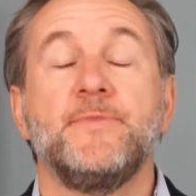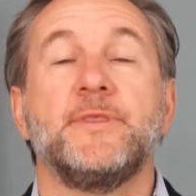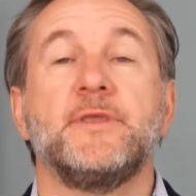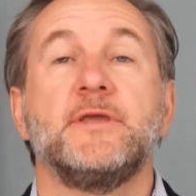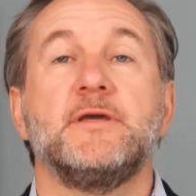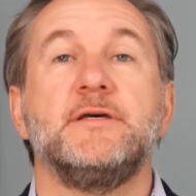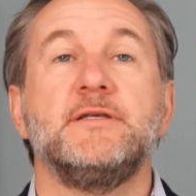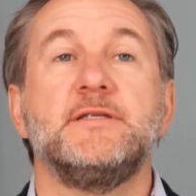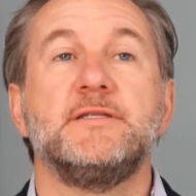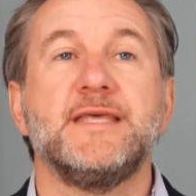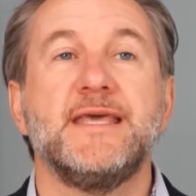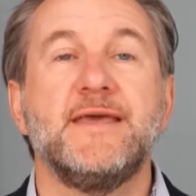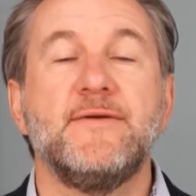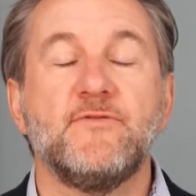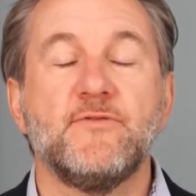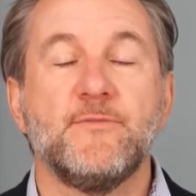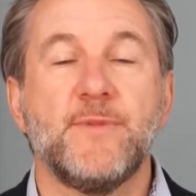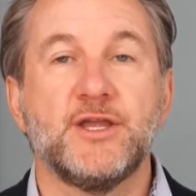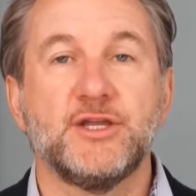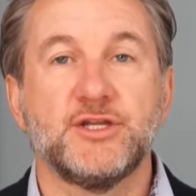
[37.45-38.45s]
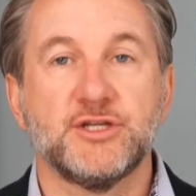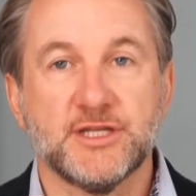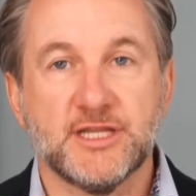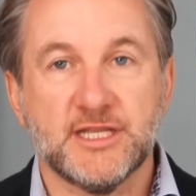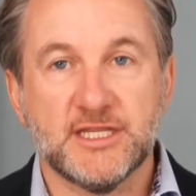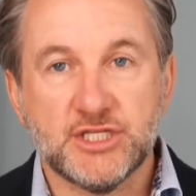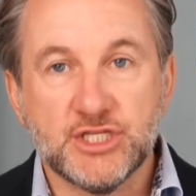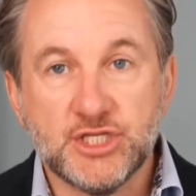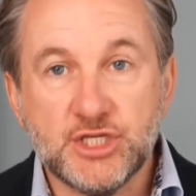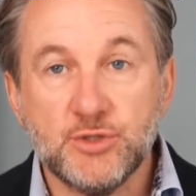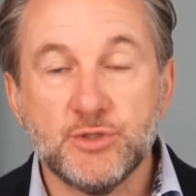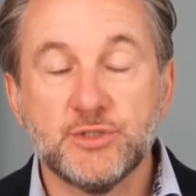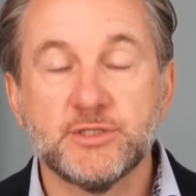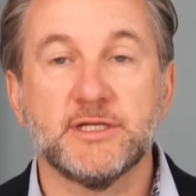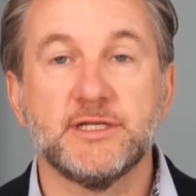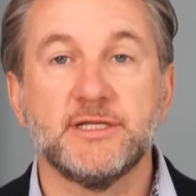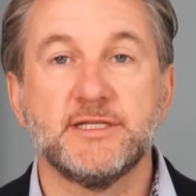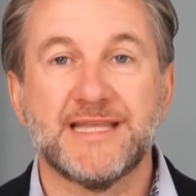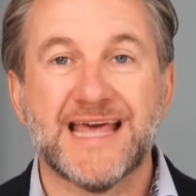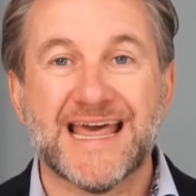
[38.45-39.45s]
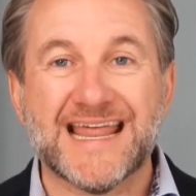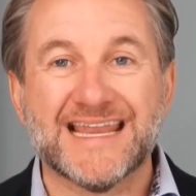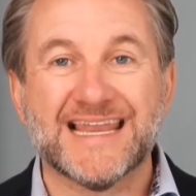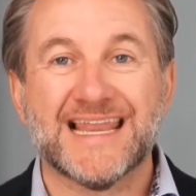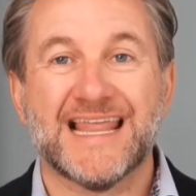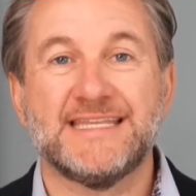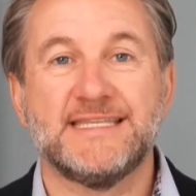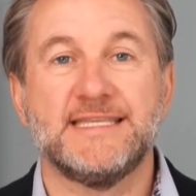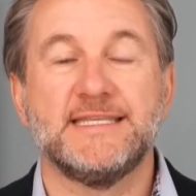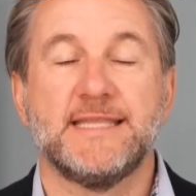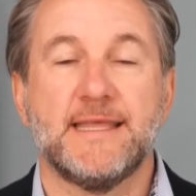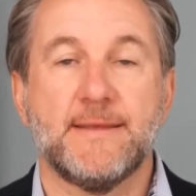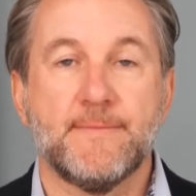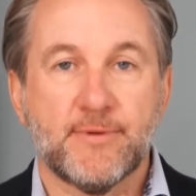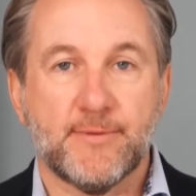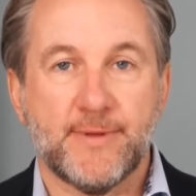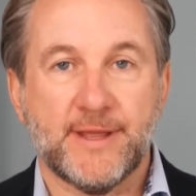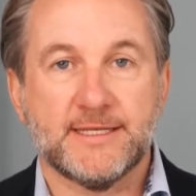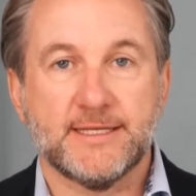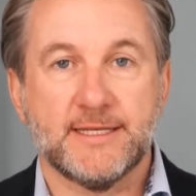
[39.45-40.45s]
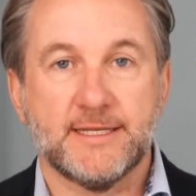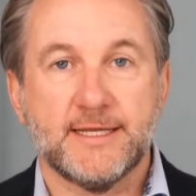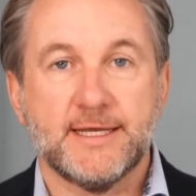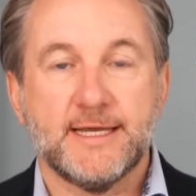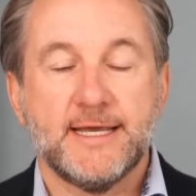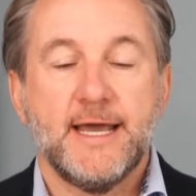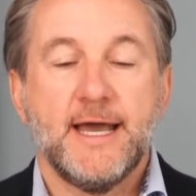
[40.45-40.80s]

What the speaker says: Because information is useless unless it's implemented.